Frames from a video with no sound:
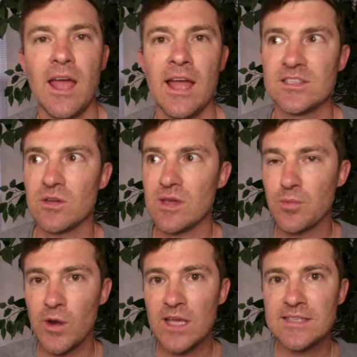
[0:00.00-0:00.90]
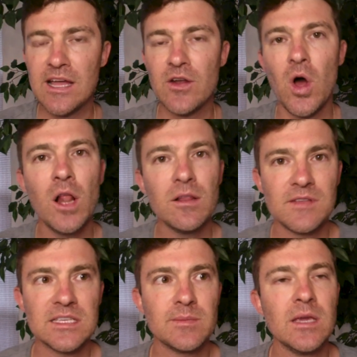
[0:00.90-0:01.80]
And so he breaks down all of
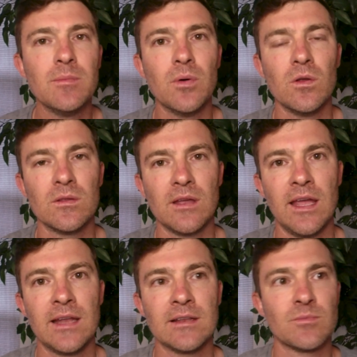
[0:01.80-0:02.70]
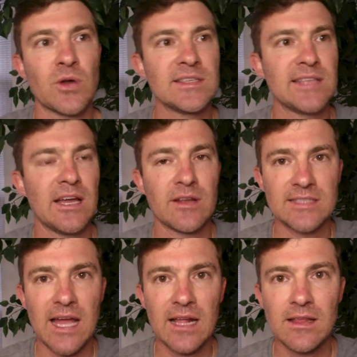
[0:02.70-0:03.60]
these people and breaks down
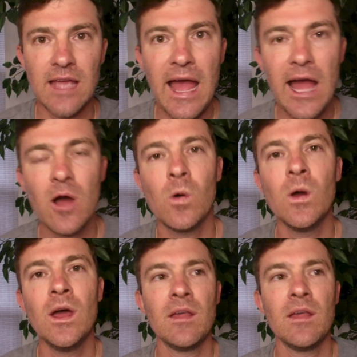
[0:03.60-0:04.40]
exactly how